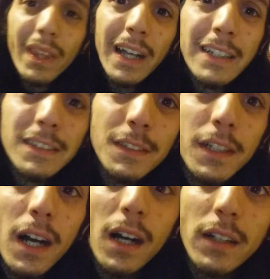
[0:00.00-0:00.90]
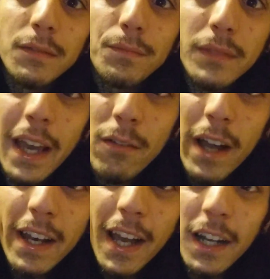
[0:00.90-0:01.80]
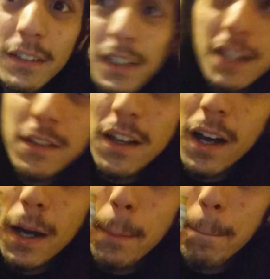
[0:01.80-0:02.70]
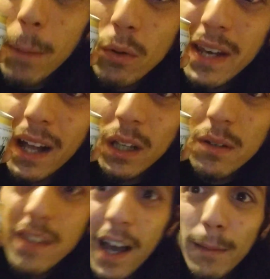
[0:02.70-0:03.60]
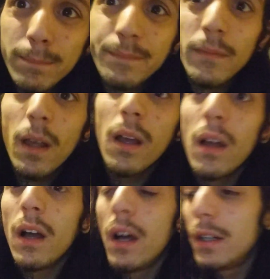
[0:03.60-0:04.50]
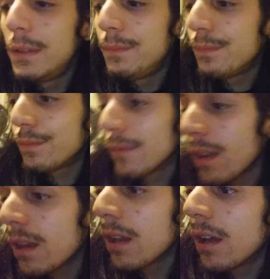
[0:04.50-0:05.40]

an awesome And right now, it's uh, Modelo time. How funny. This